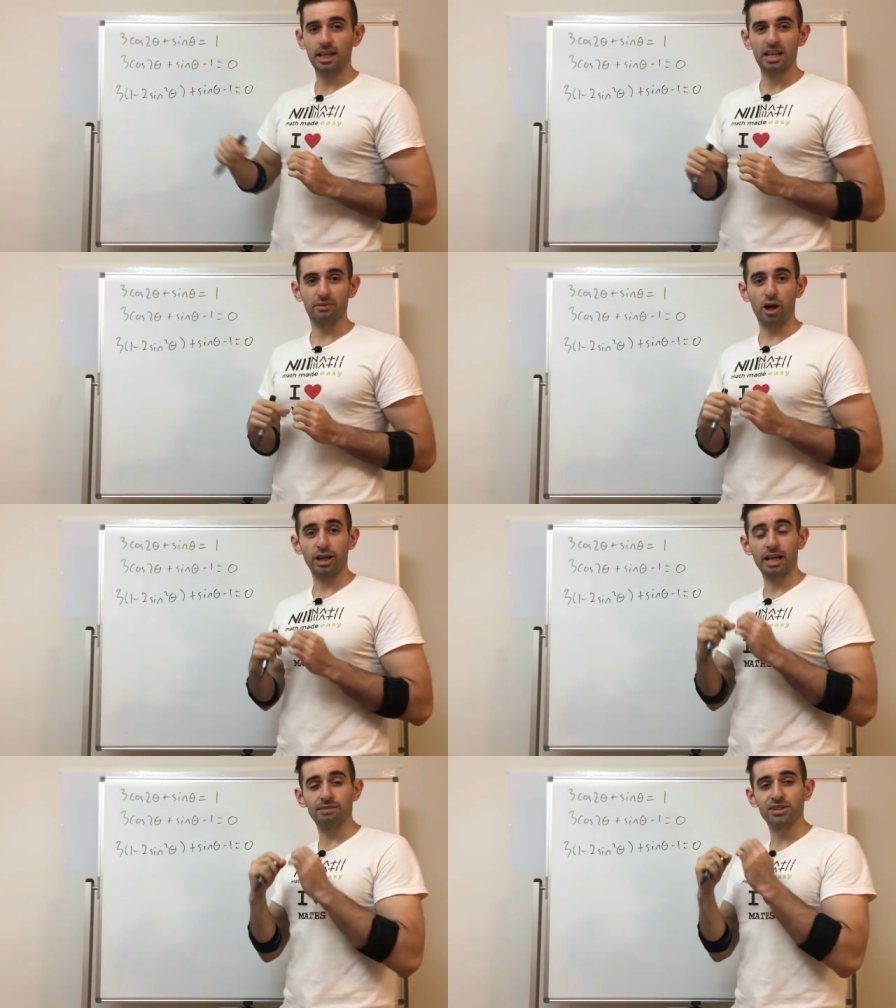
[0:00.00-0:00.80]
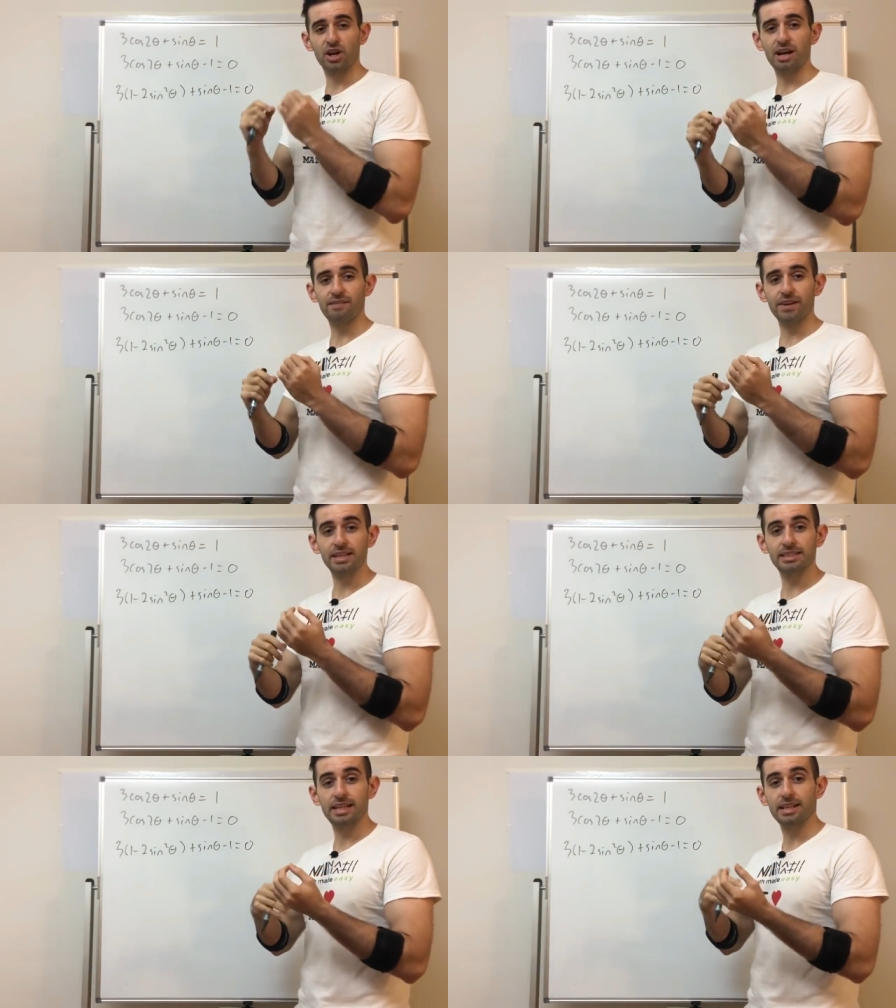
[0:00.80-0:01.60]
If I only have sine
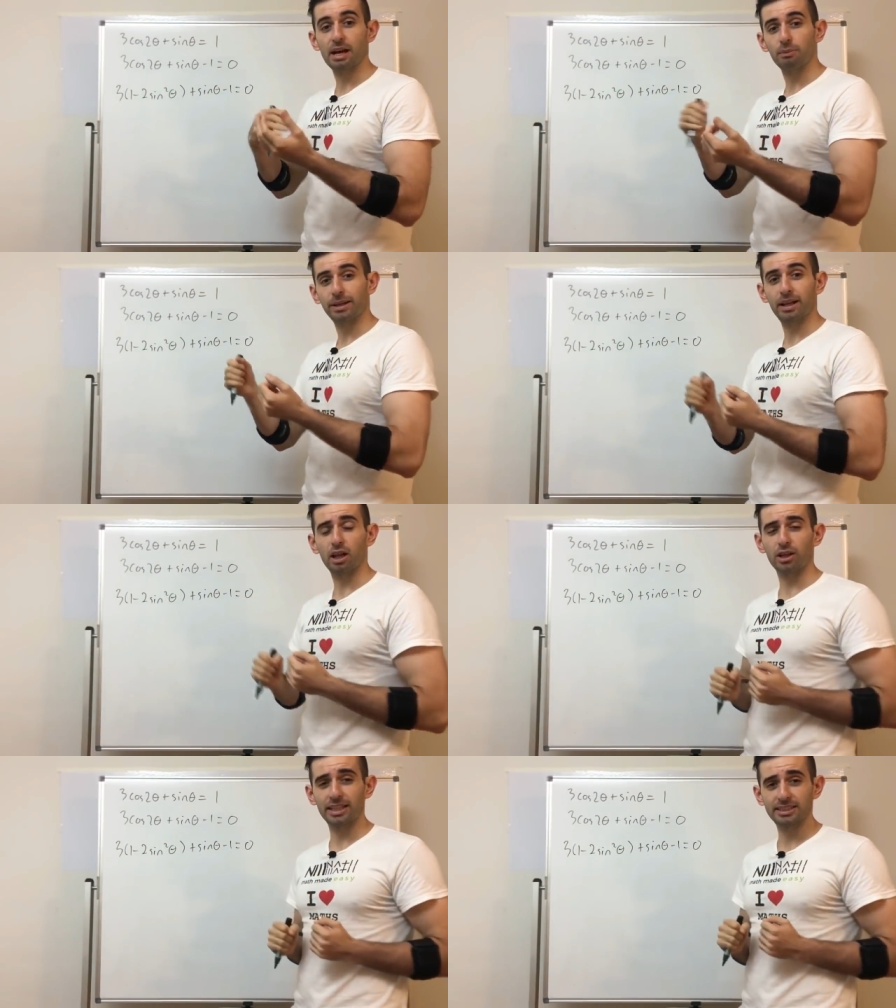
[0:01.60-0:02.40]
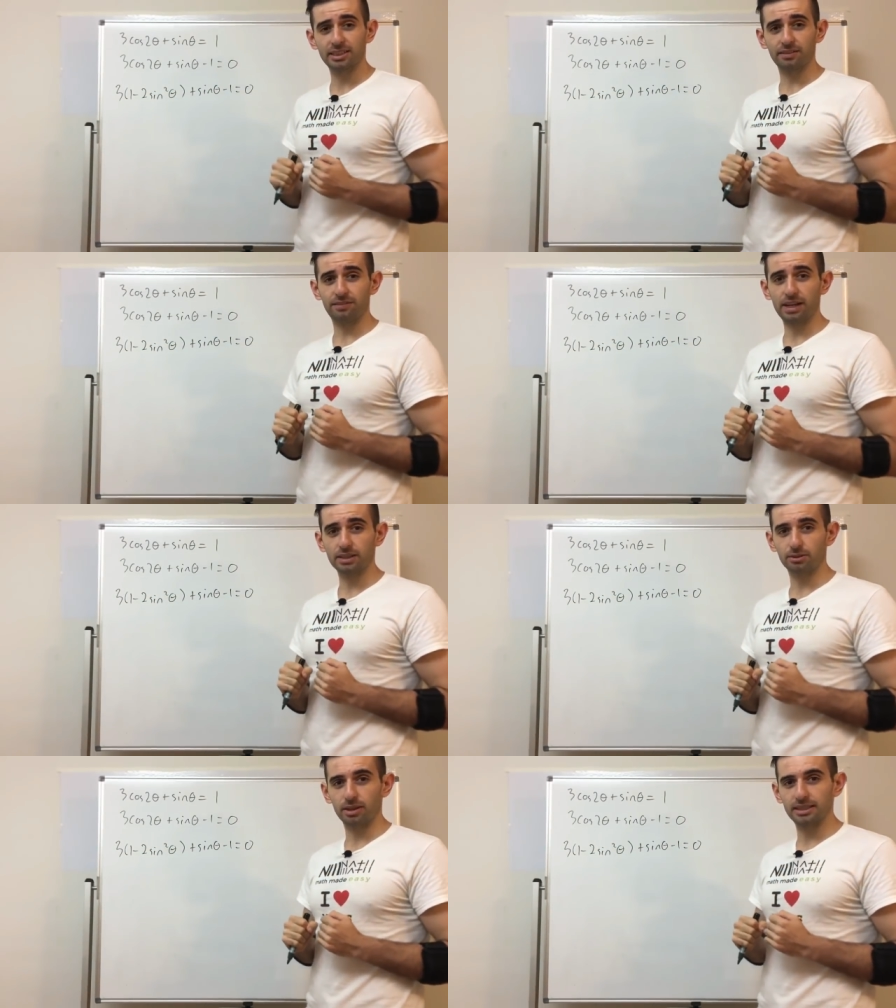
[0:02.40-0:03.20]
thetas, then that will be a lot easier to
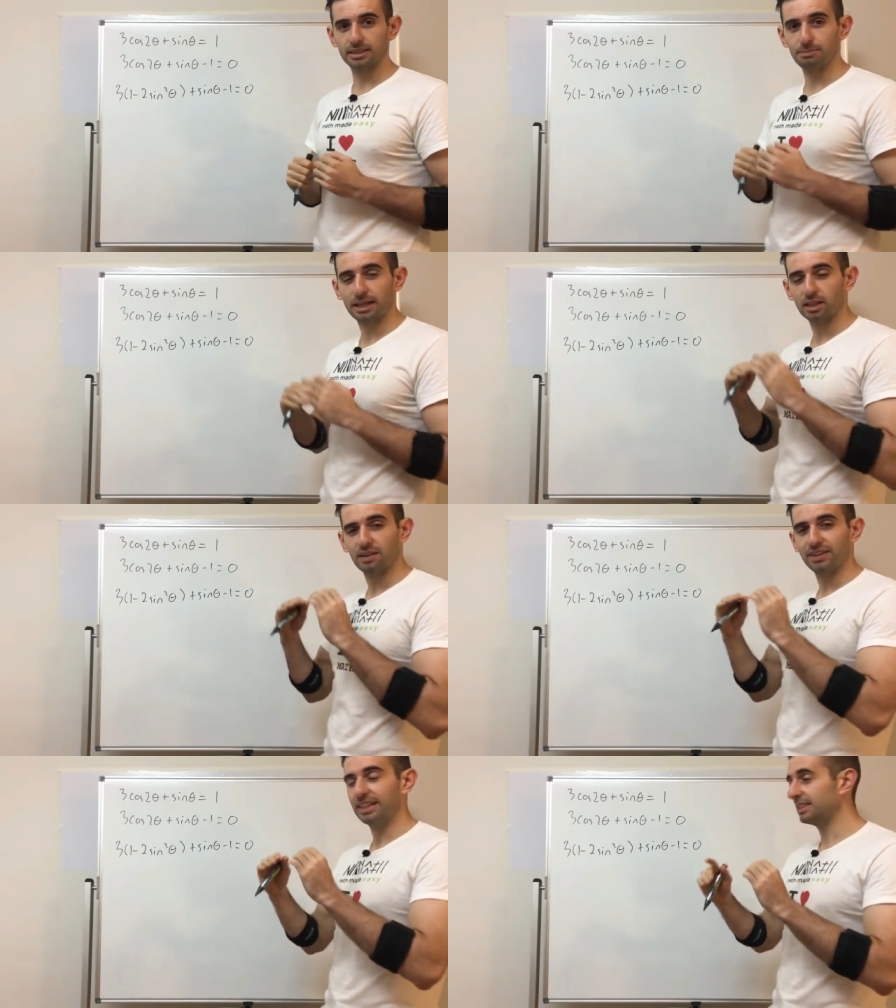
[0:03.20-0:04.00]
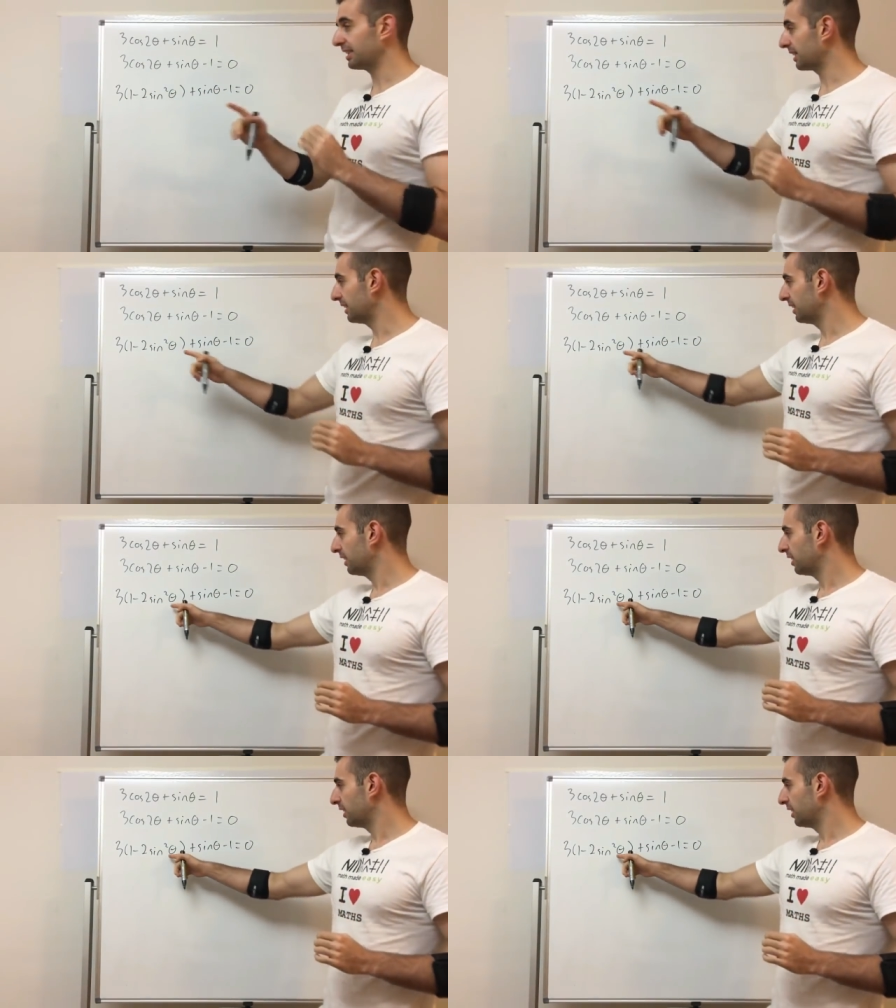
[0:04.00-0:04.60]
factorize and make life easier.